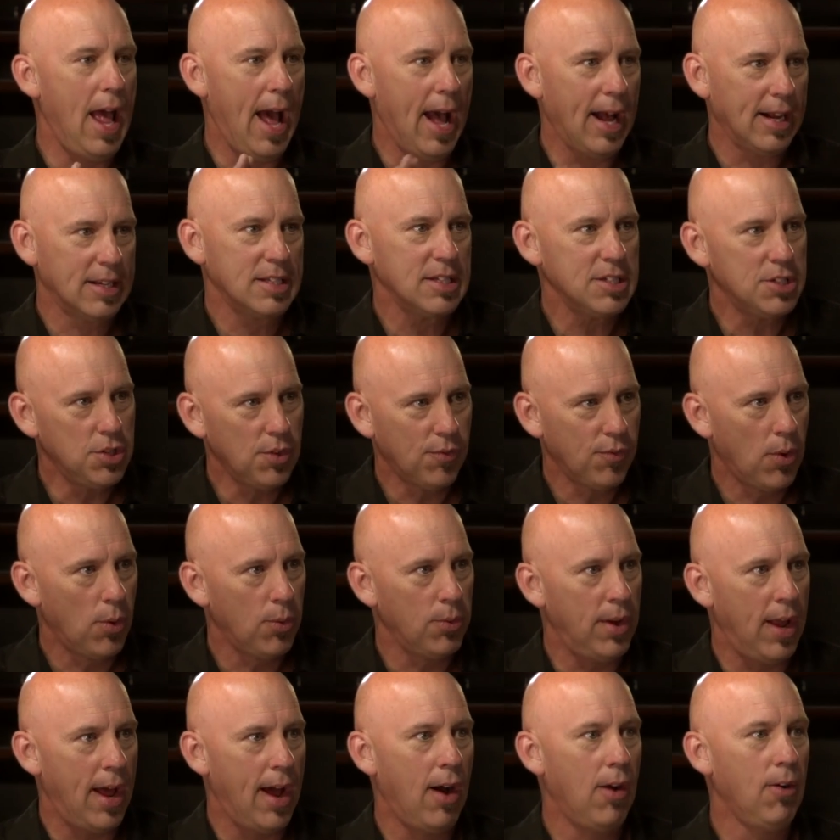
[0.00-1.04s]
access your
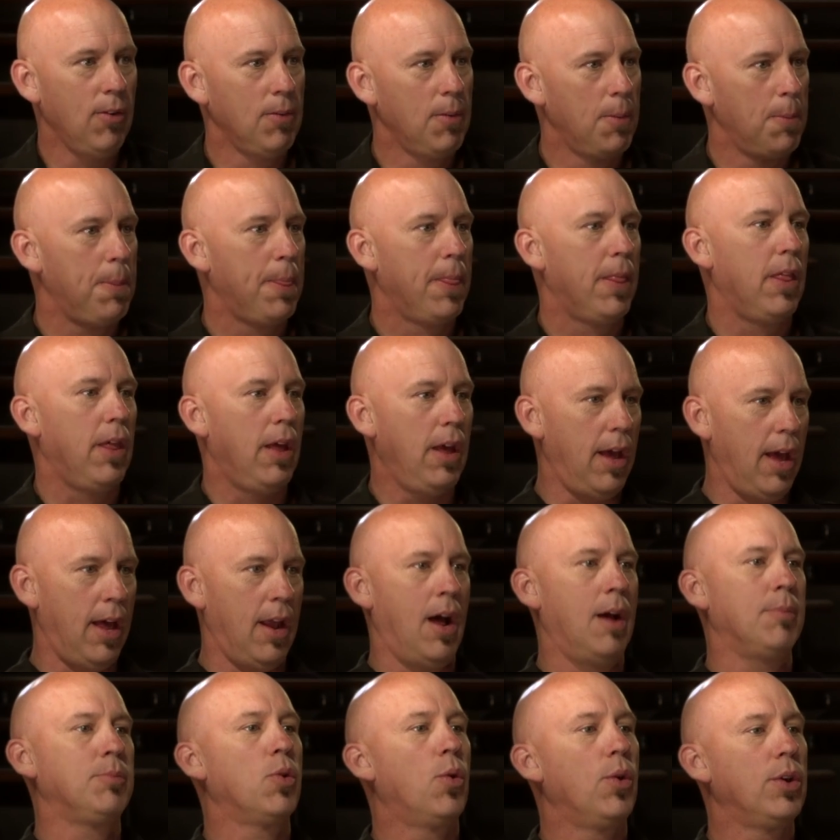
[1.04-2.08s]
phone now,
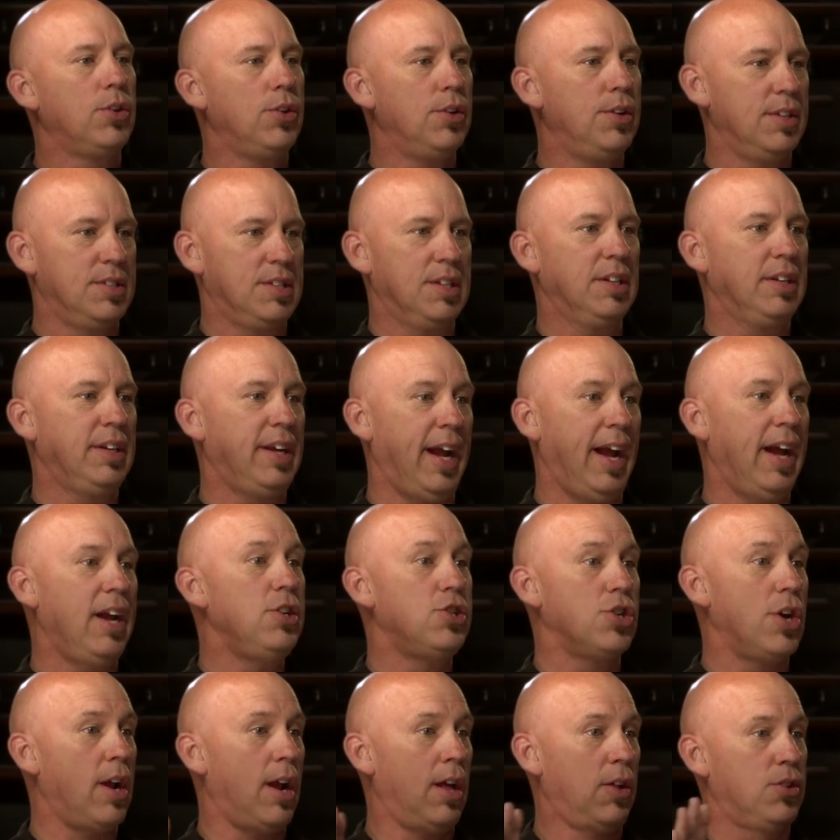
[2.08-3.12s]
and I'm going to
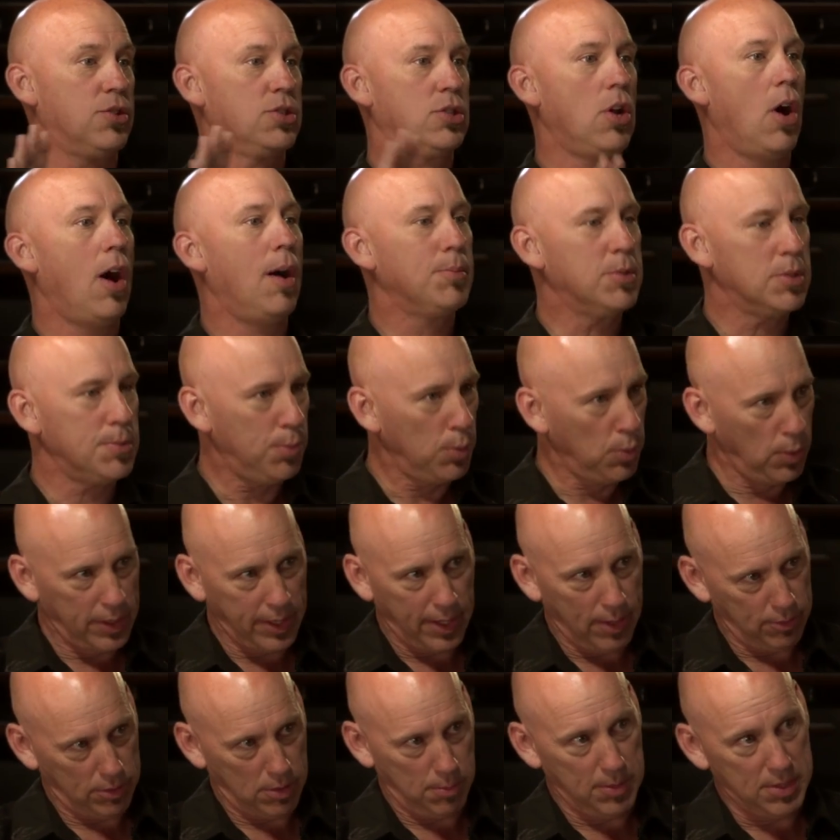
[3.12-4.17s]
disengage and I'll stop
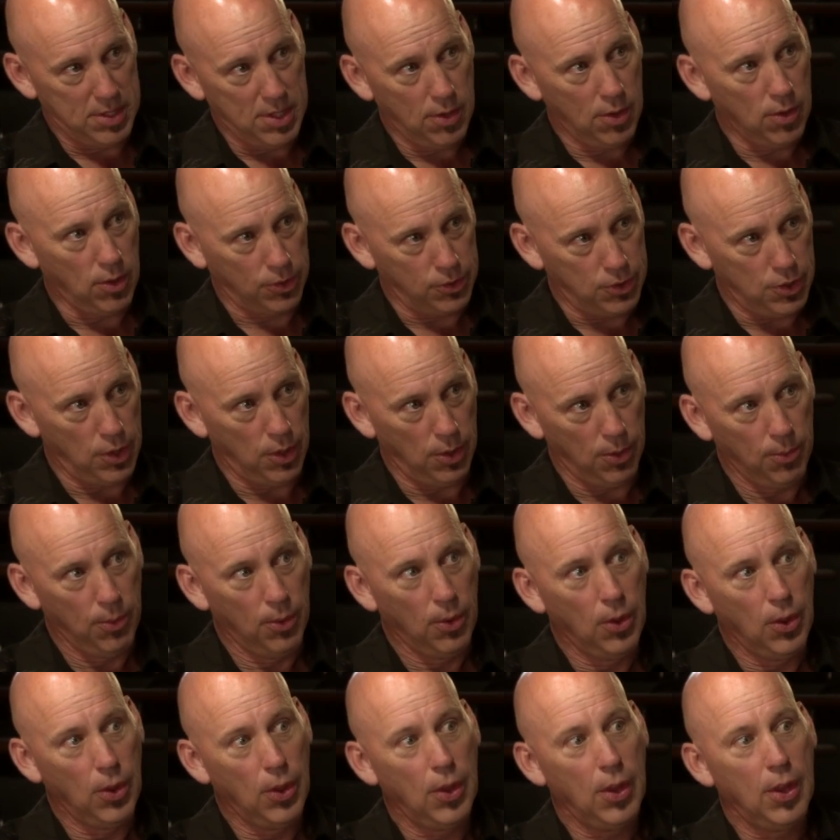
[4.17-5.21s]
spooling out the material to
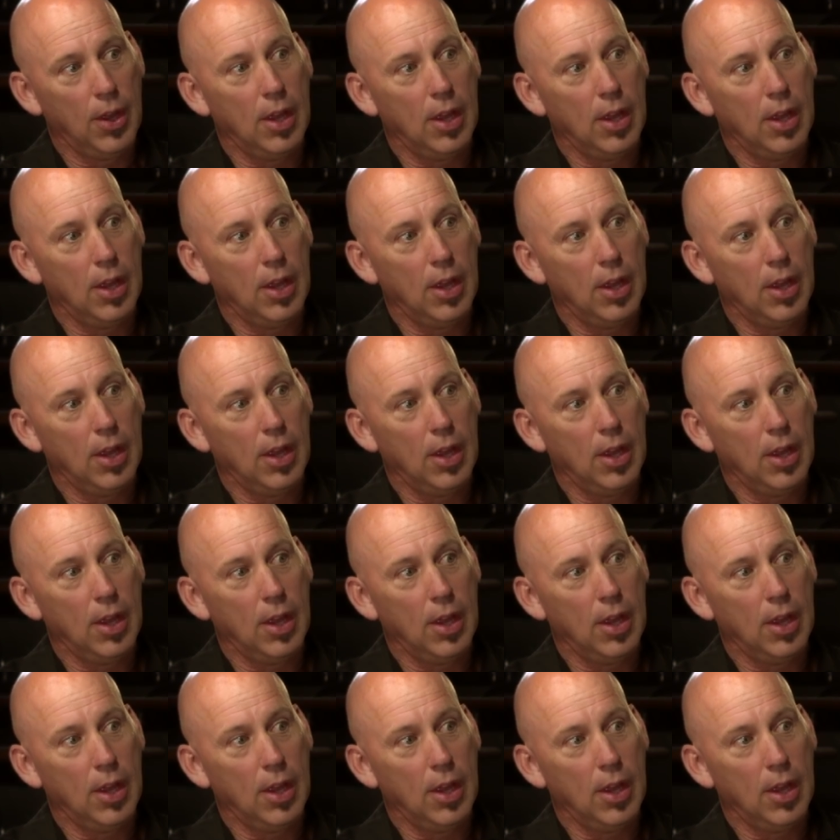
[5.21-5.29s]
you.